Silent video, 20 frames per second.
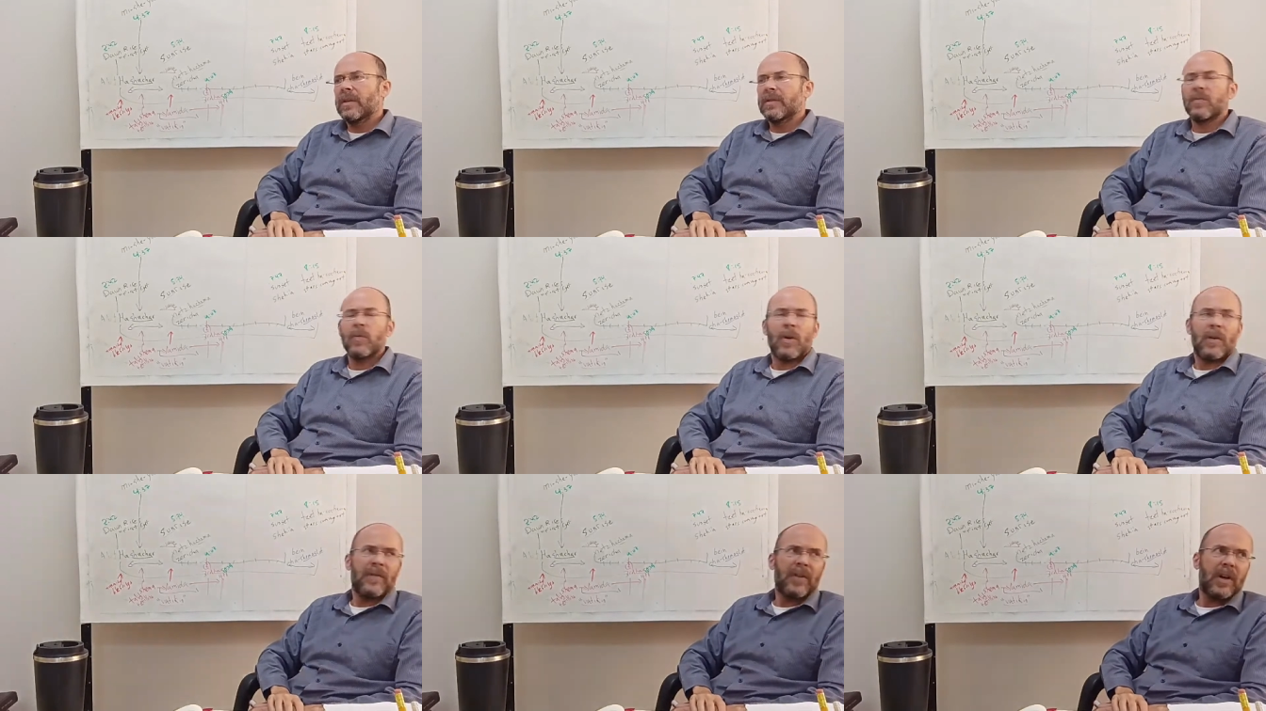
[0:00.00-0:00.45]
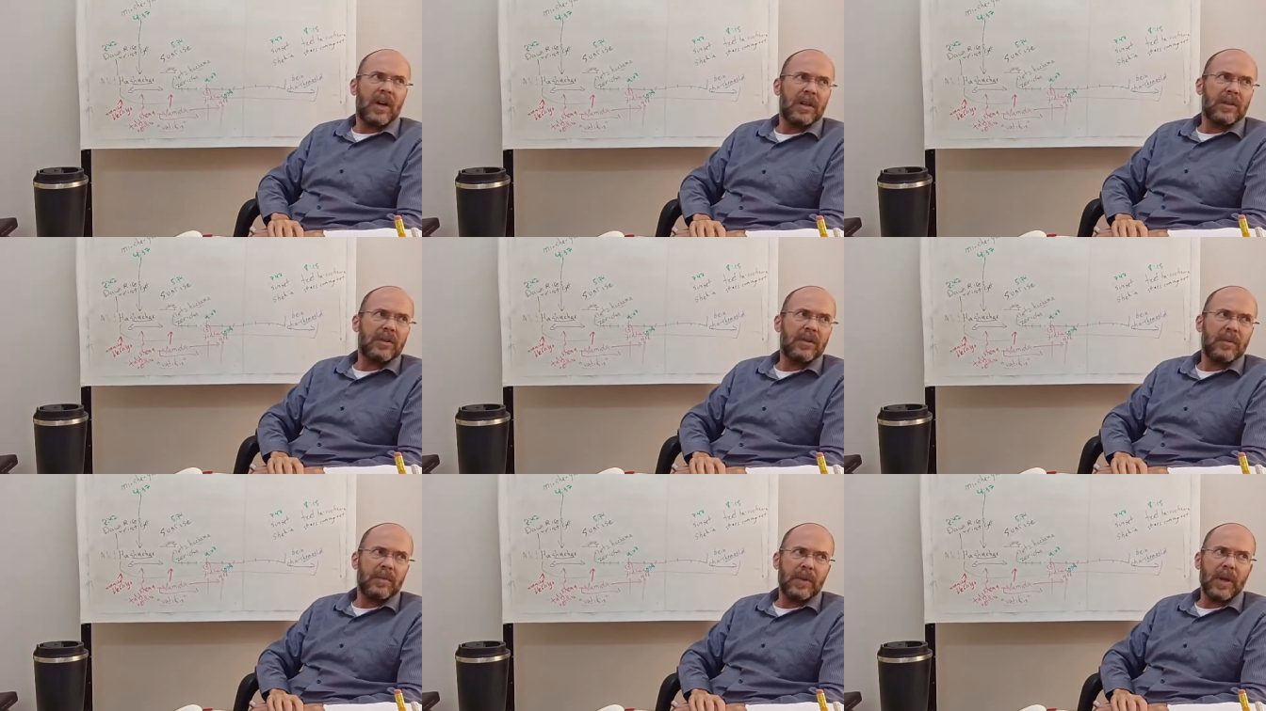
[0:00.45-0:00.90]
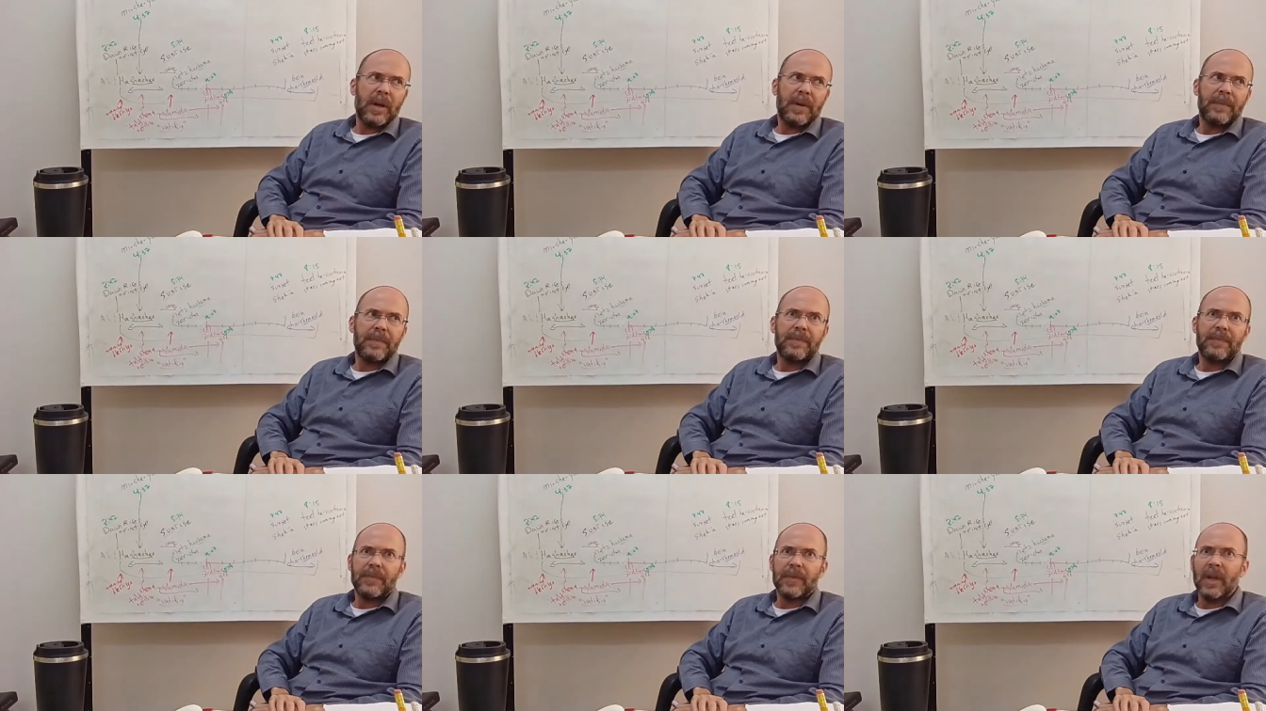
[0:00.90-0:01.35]
It's more of a custom,
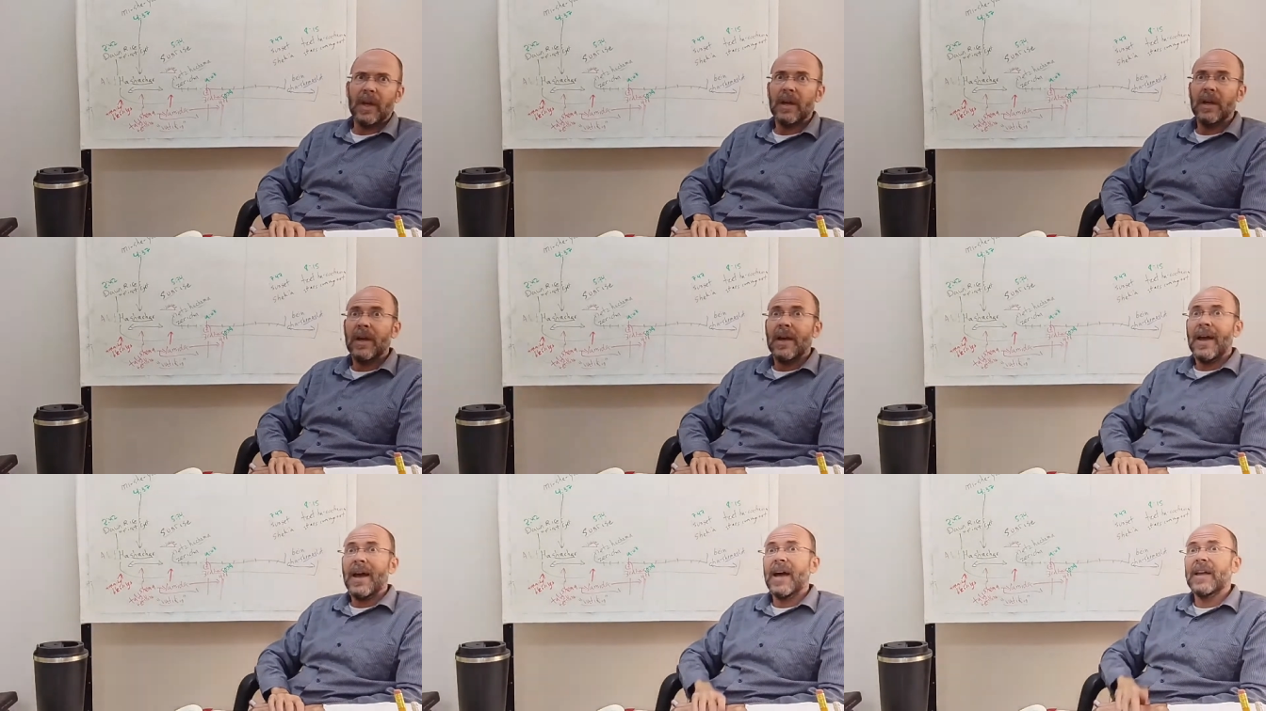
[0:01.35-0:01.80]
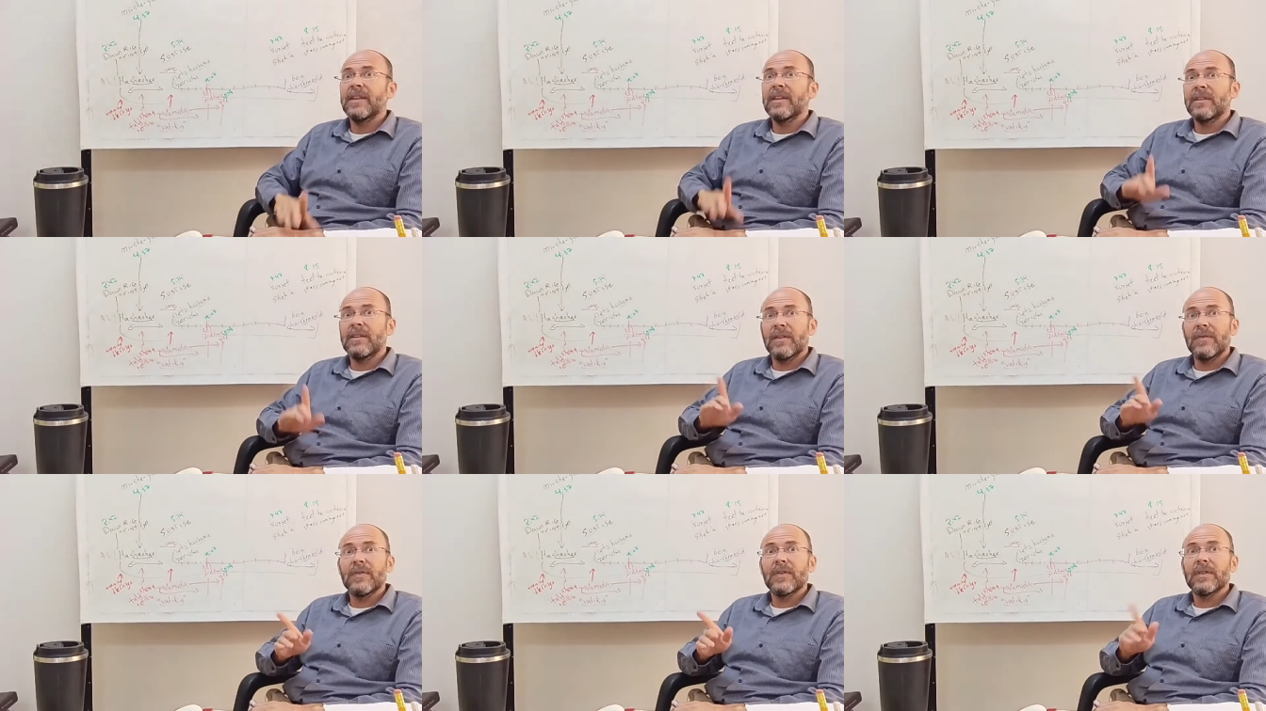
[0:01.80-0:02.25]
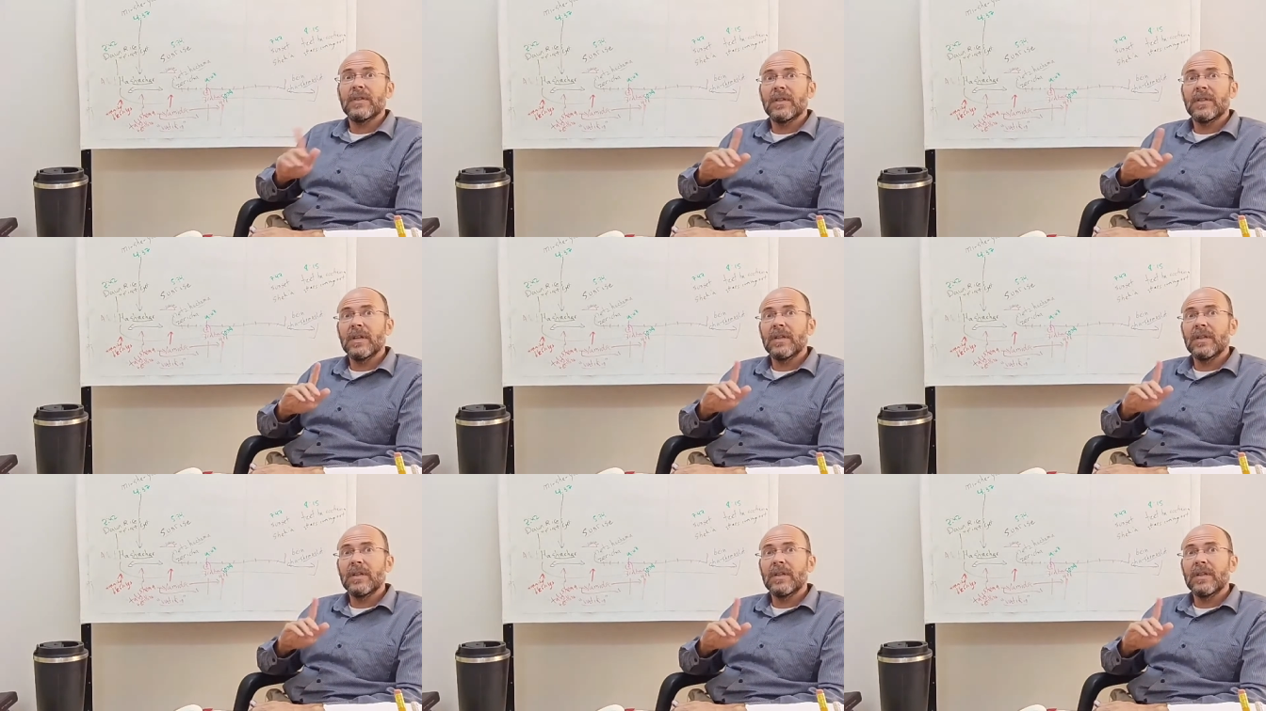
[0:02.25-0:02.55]
yeah. And the difference